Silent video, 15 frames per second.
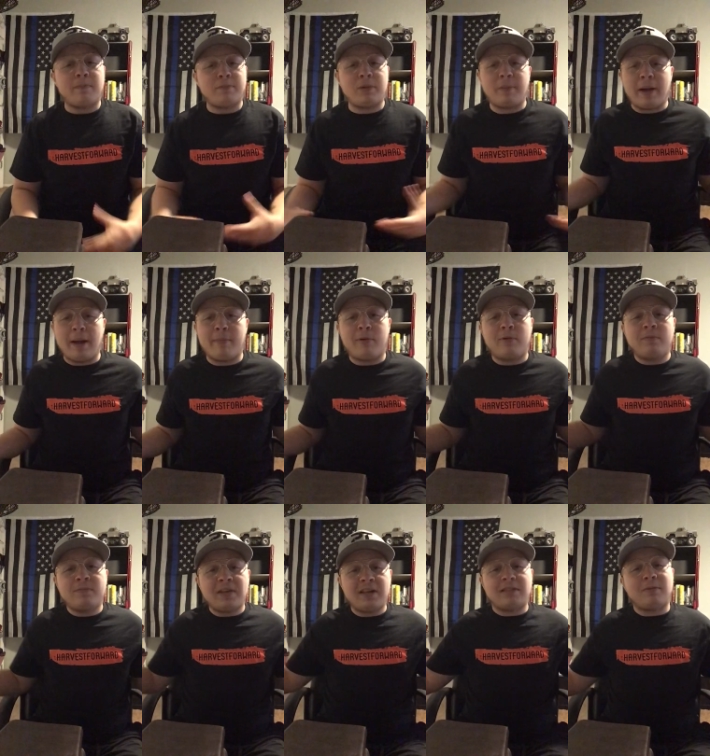The Bible
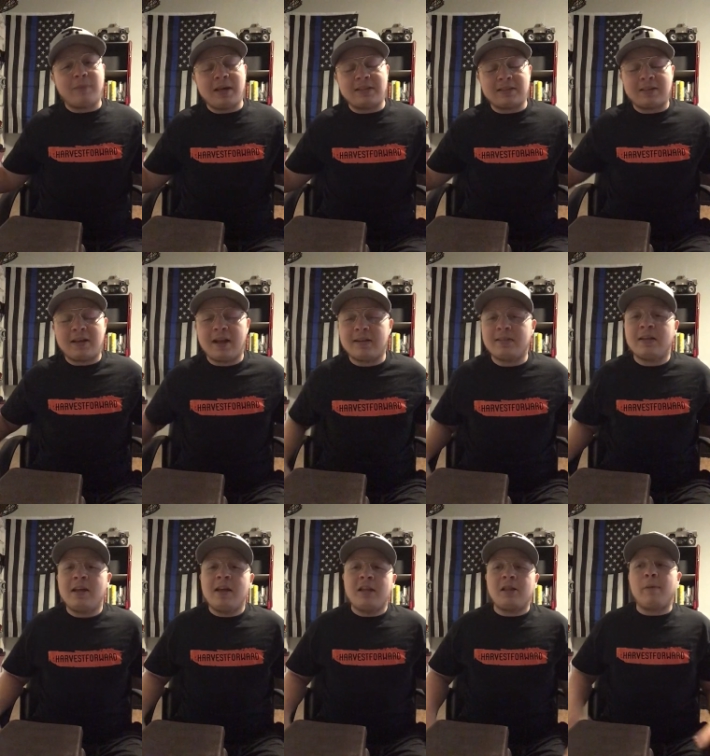is amazing, guys.
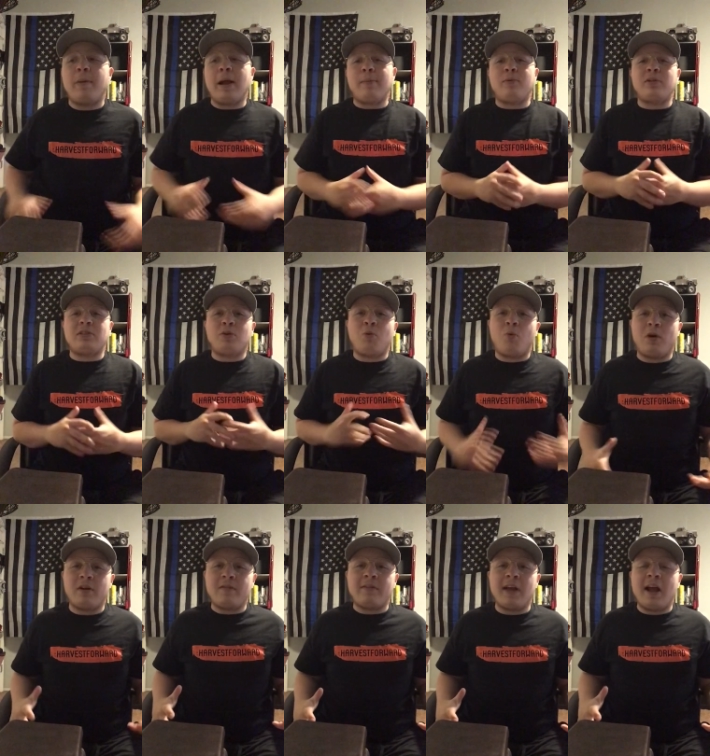The Bible is the
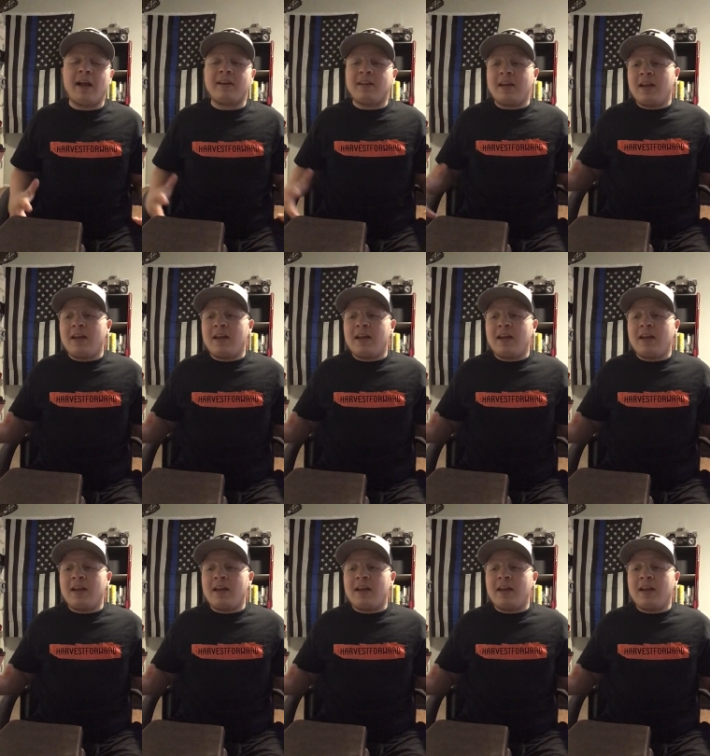Word of God.